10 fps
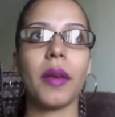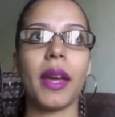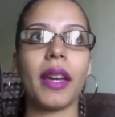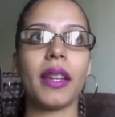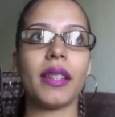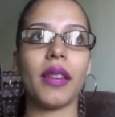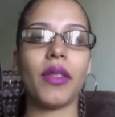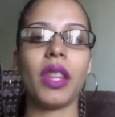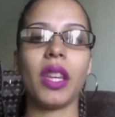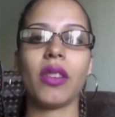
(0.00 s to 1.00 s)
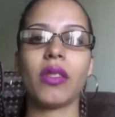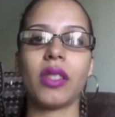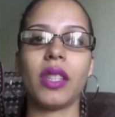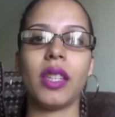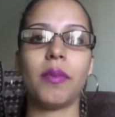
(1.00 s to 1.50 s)
And everything else,
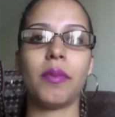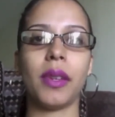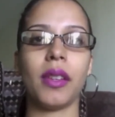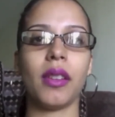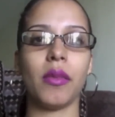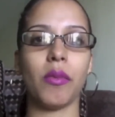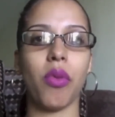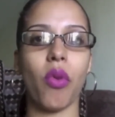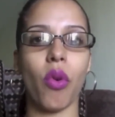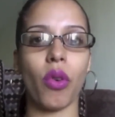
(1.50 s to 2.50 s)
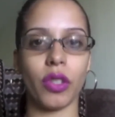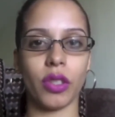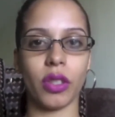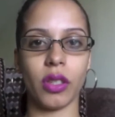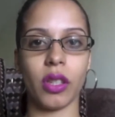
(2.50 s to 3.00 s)
keep it in
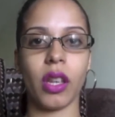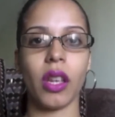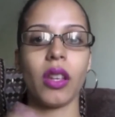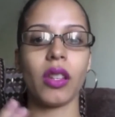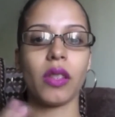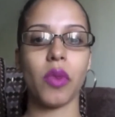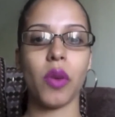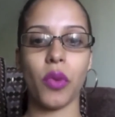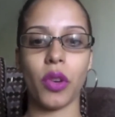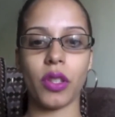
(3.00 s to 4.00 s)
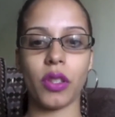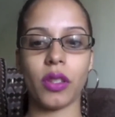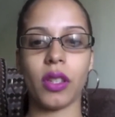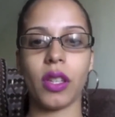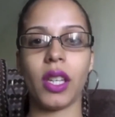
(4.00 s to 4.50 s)
portions, small
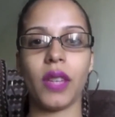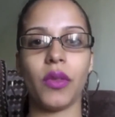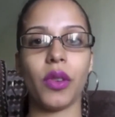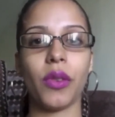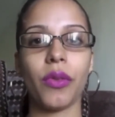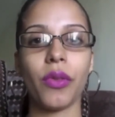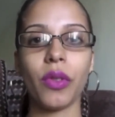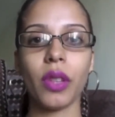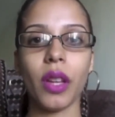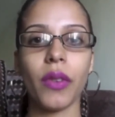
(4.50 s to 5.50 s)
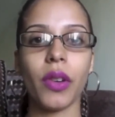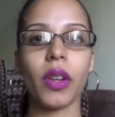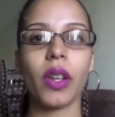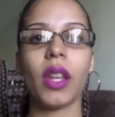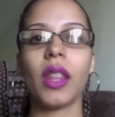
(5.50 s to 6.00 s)
portions. If you're a fruit lover,
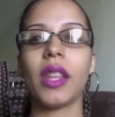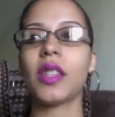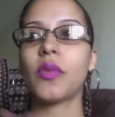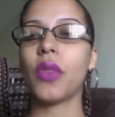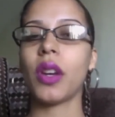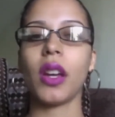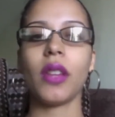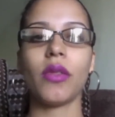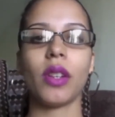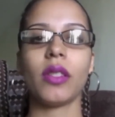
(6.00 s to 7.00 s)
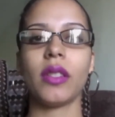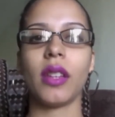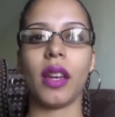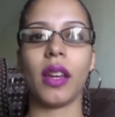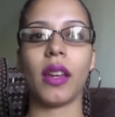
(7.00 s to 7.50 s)
then spread it out throughout the
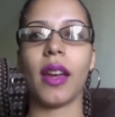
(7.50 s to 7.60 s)
day.